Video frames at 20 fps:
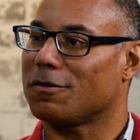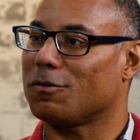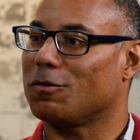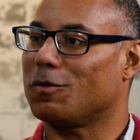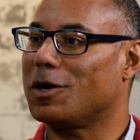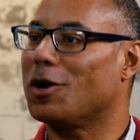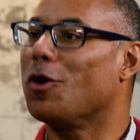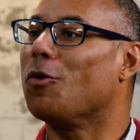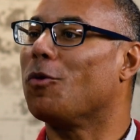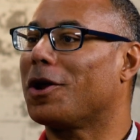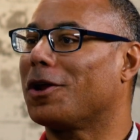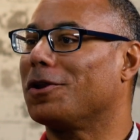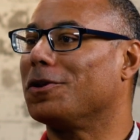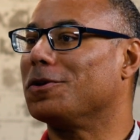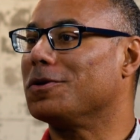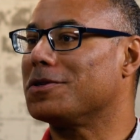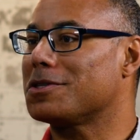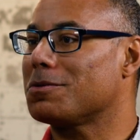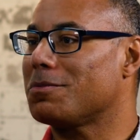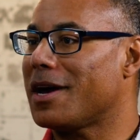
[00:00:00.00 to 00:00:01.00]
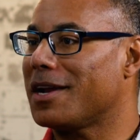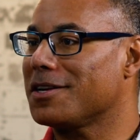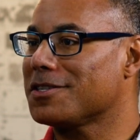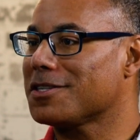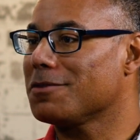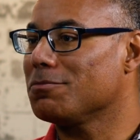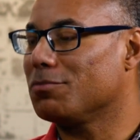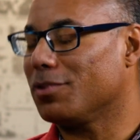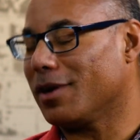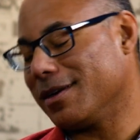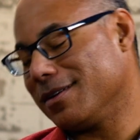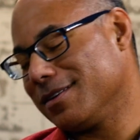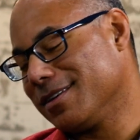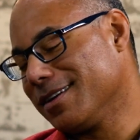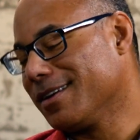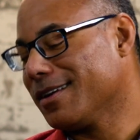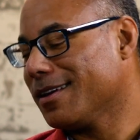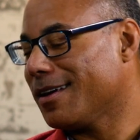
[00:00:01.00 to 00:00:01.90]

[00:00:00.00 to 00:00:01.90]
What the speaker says: we don't want to lose in medicine, but